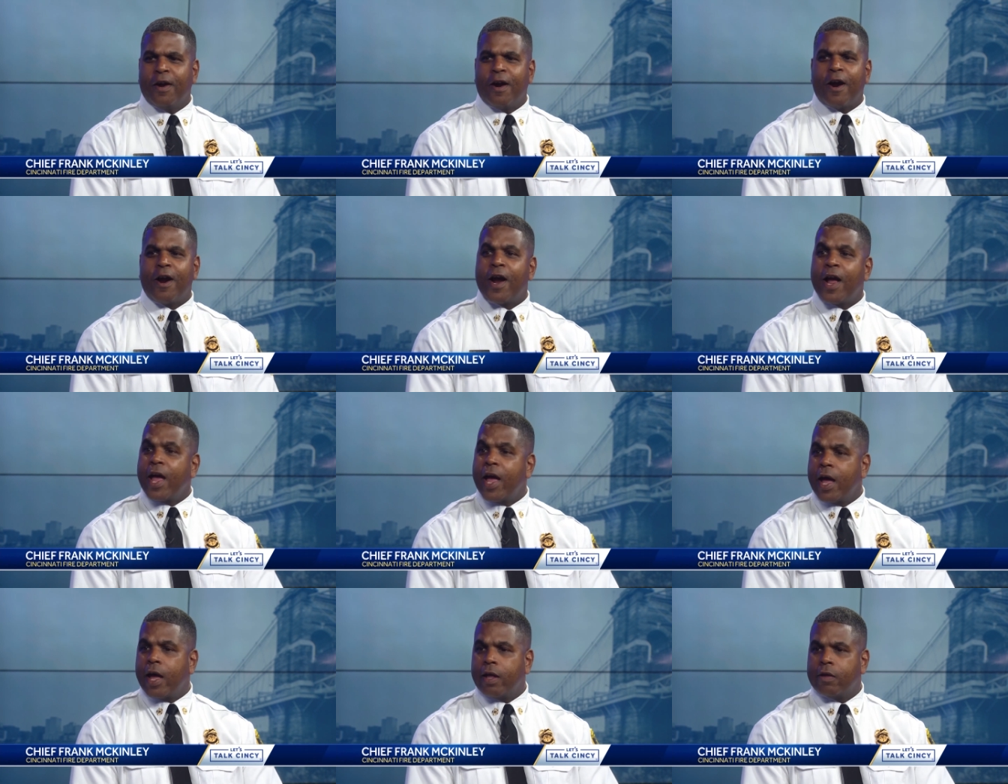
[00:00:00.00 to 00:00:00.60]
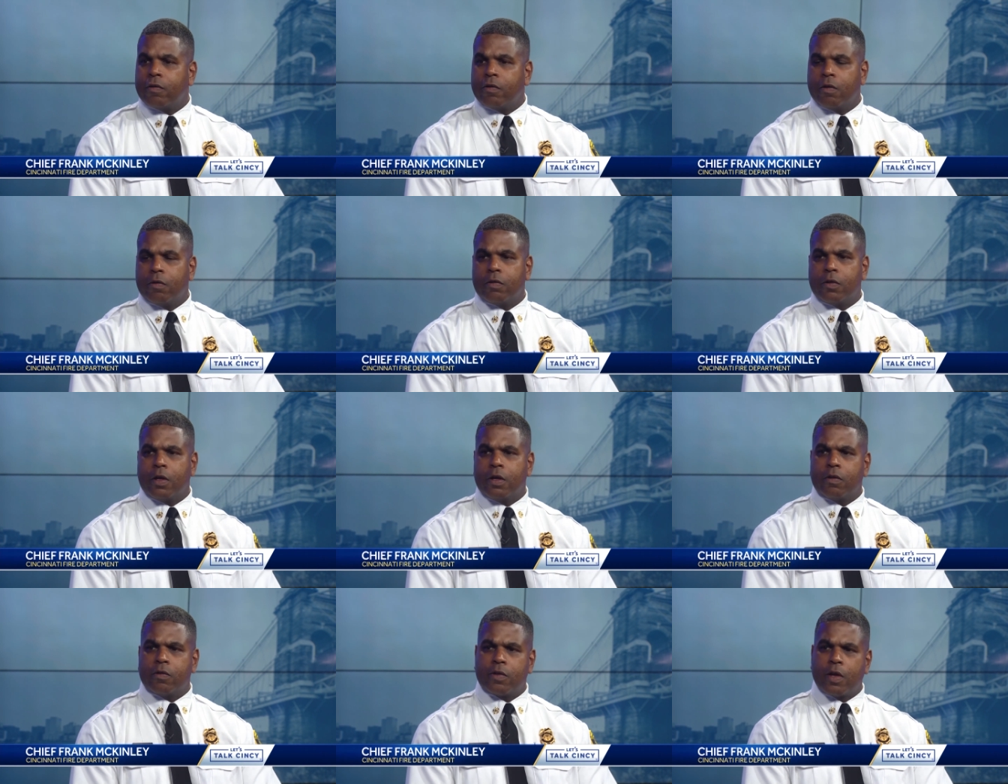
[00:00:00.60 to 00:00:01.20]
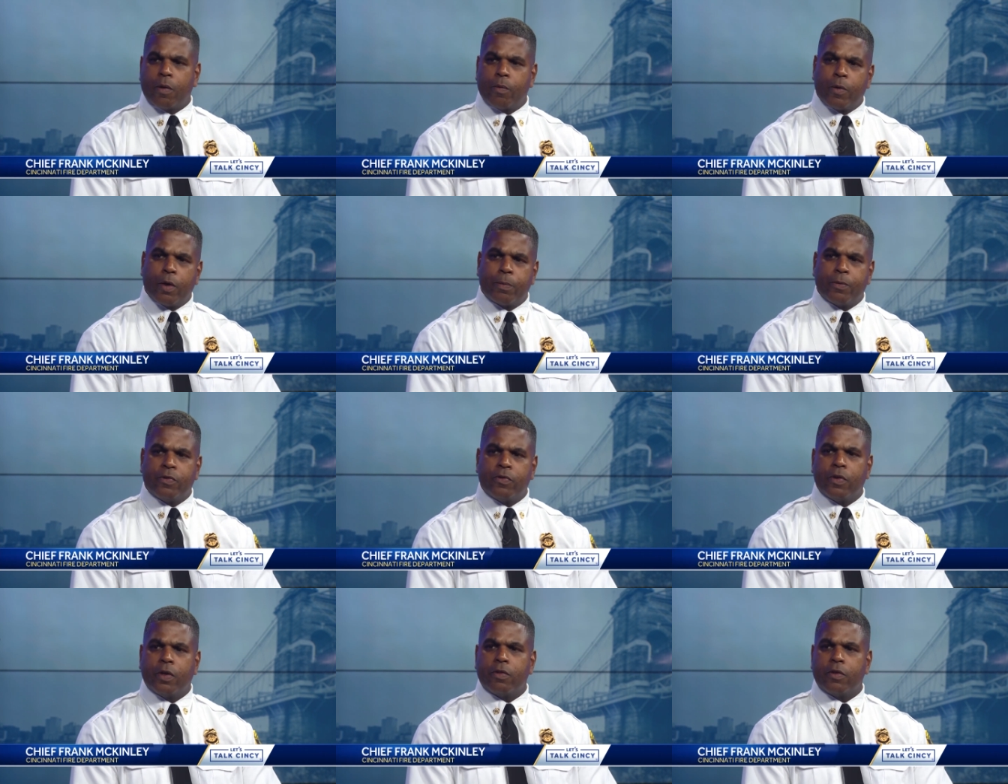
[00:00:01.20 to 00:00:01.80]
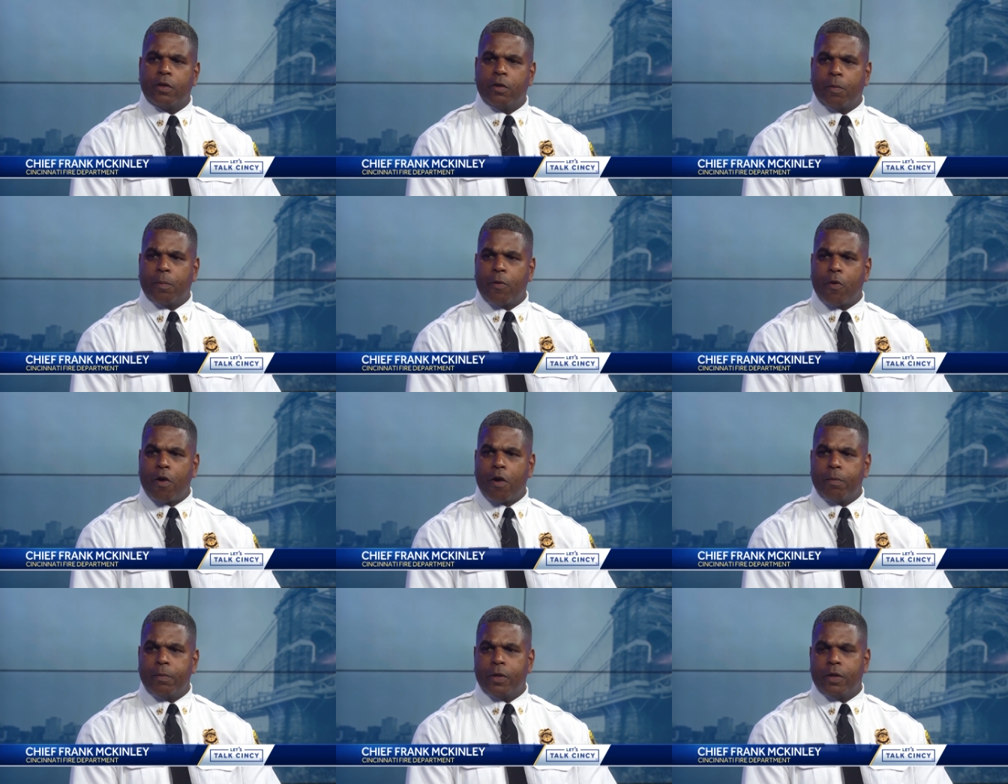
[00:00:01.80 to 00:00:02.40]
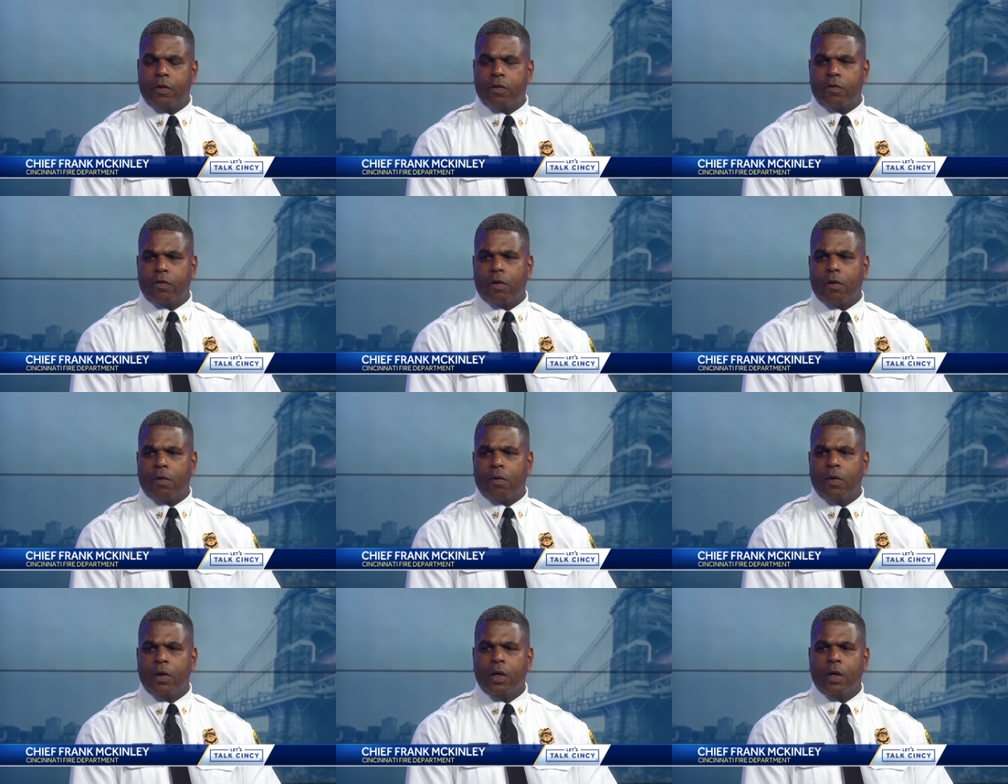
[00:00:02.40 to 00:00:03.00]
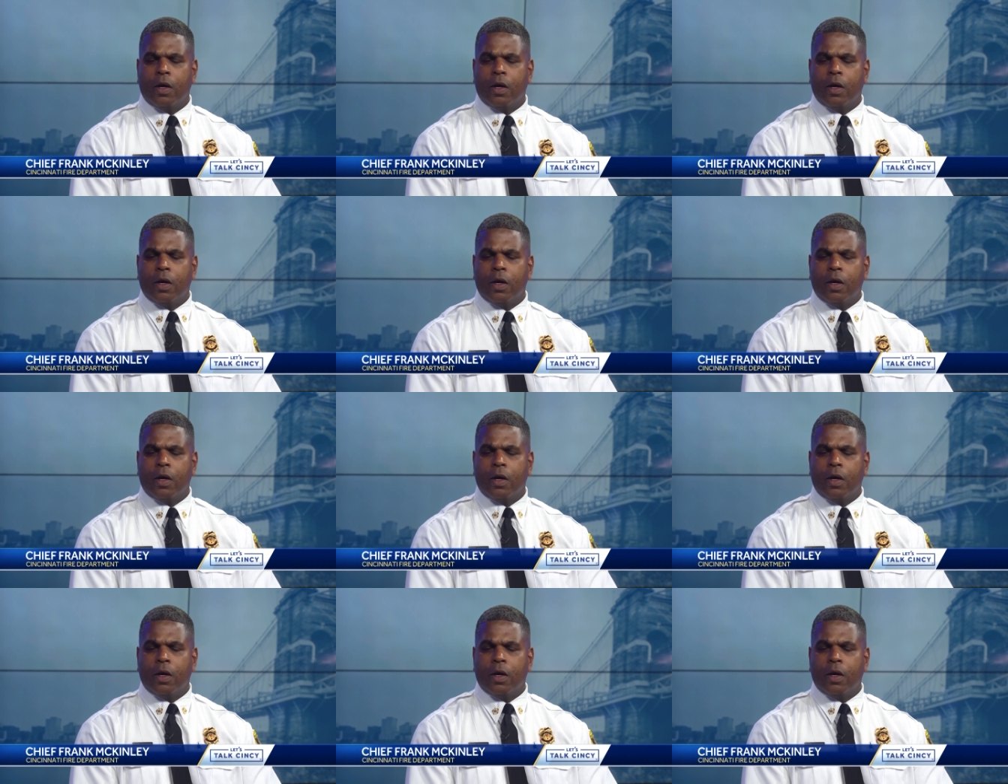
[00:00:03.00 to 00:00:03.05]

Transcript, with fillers: our hats, and things that represent the department. And so,